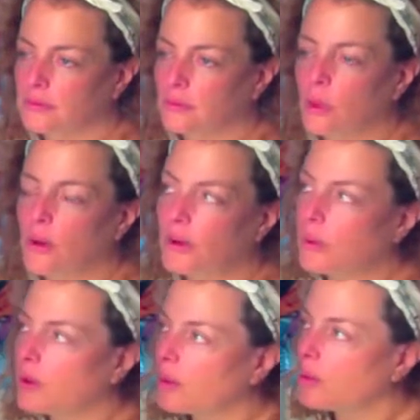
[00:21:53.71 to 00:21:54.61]
Well,
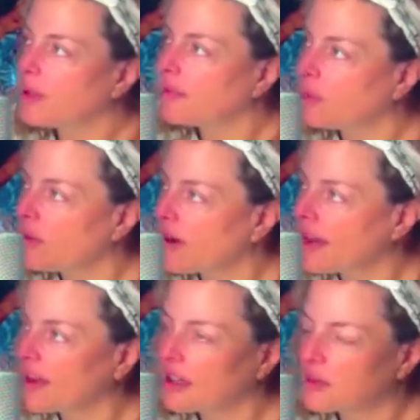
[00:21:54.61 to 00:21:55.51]
we we've
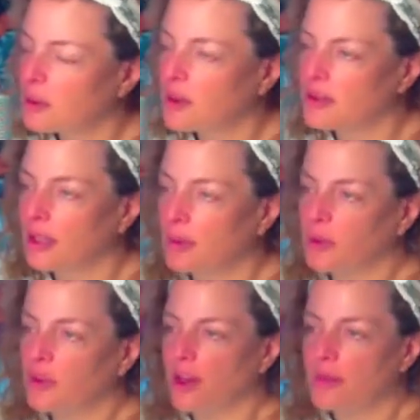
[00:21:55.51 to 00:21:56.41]
had that experience a
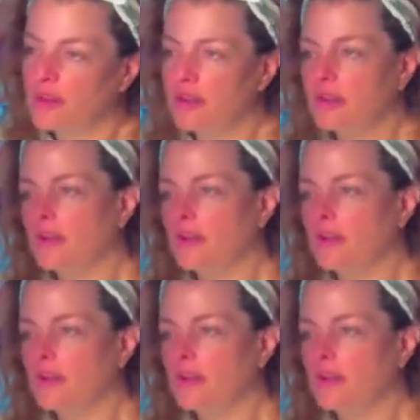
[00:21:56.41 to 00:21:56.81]
couple of times.